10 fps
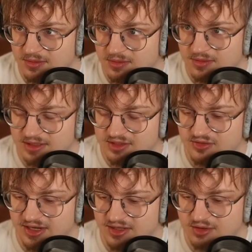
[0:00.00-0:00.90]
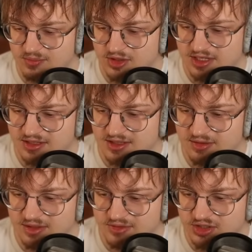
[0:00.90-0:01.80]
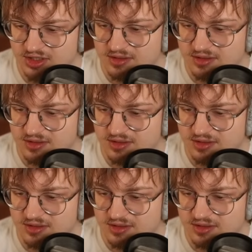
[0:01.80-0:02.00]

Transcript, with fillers: That's fine, you can protect. I don't give a shit.